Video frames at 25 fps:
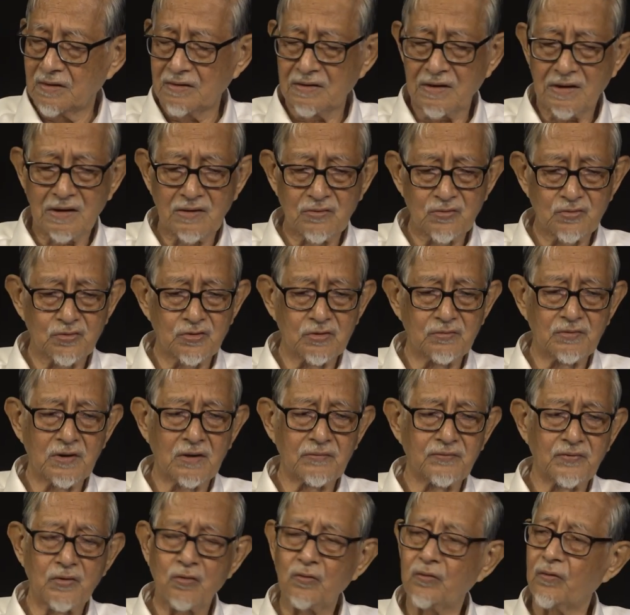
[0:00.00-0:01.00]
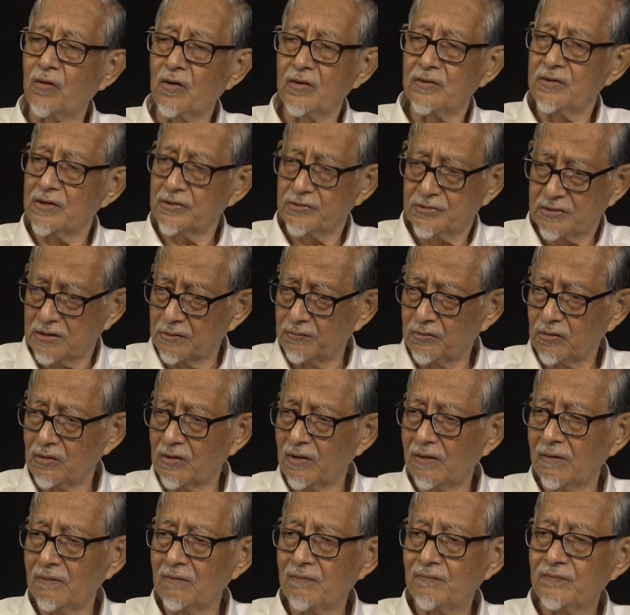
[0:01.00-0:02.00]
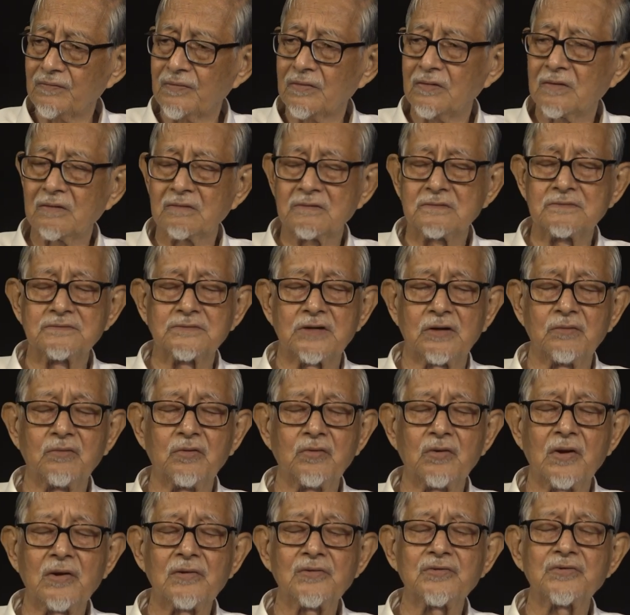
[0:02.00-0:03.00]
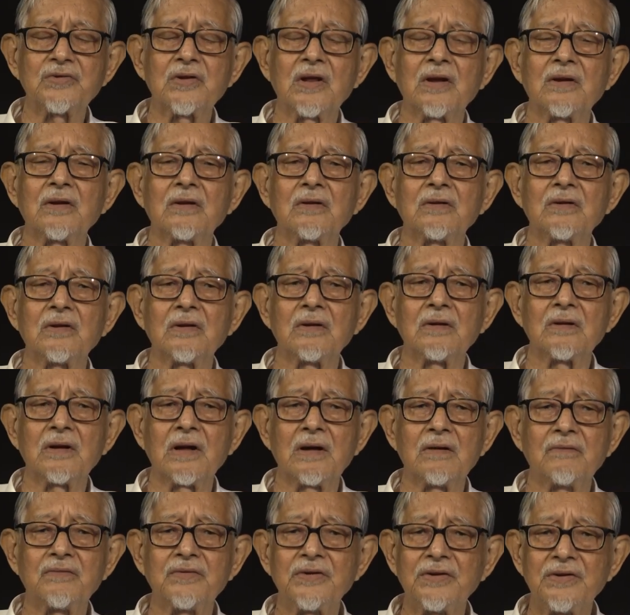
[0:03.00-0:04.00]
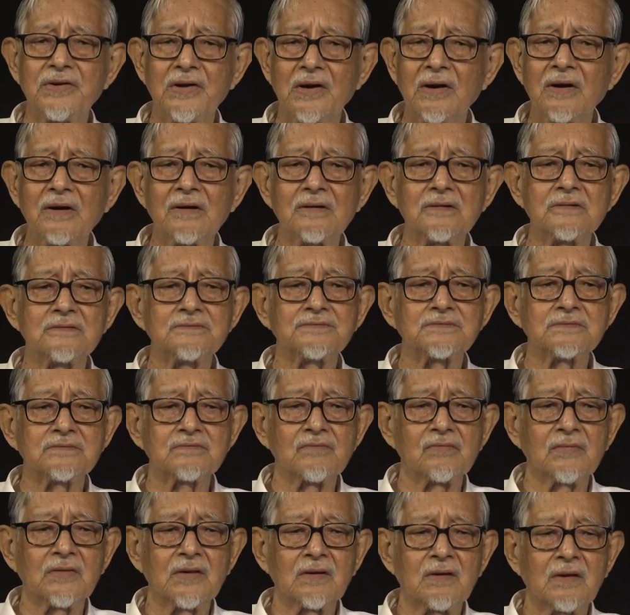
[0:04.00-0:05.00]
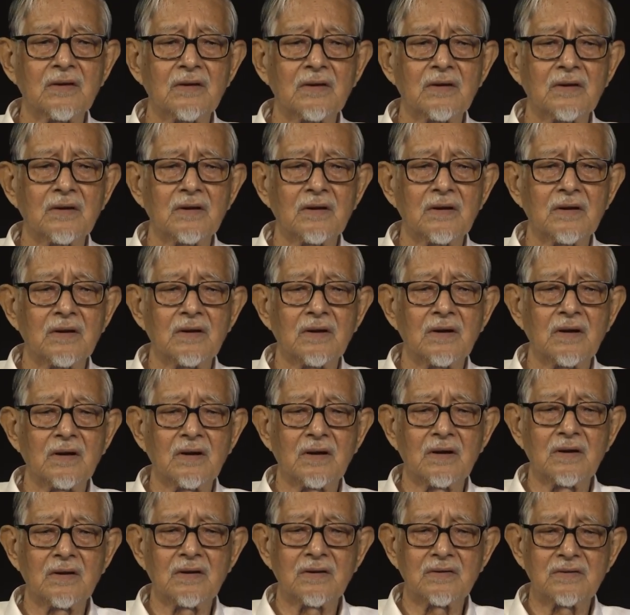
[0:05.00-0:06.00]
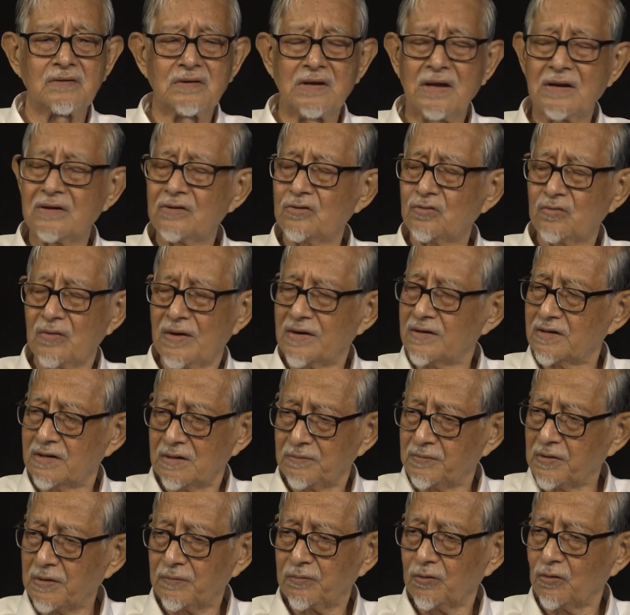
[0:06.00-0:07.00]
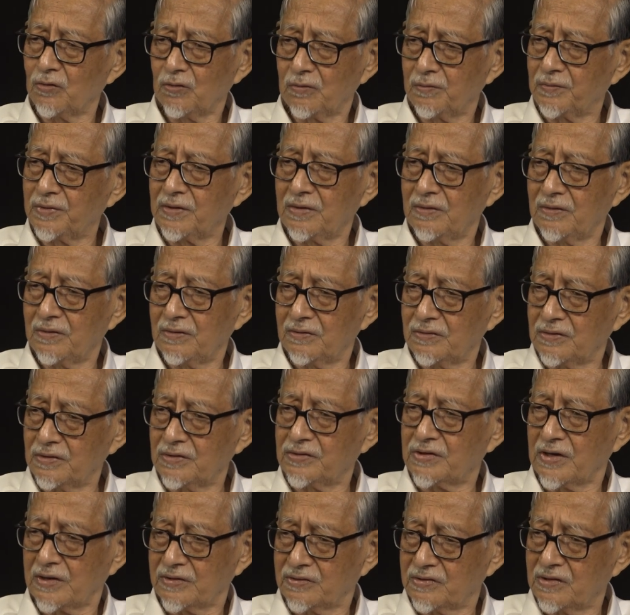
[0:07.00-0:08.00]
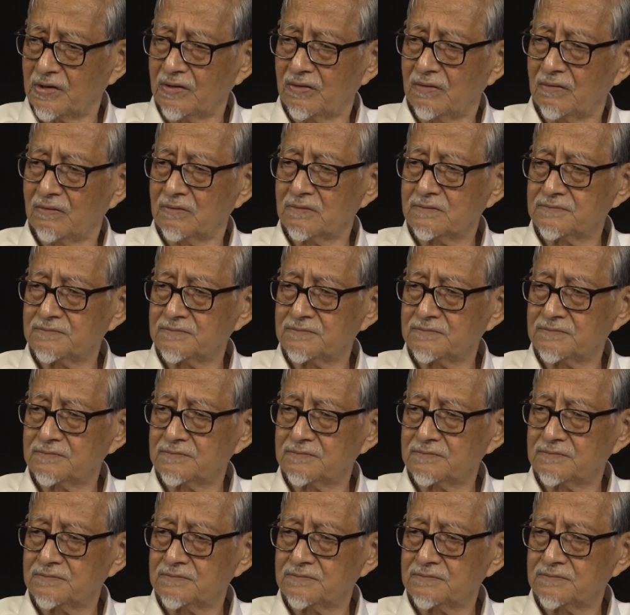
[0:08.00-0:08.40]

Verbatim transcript: There used to be a few foreigners' tribunal, tribunals, and uh, every year uh, 10, 20 people would be detected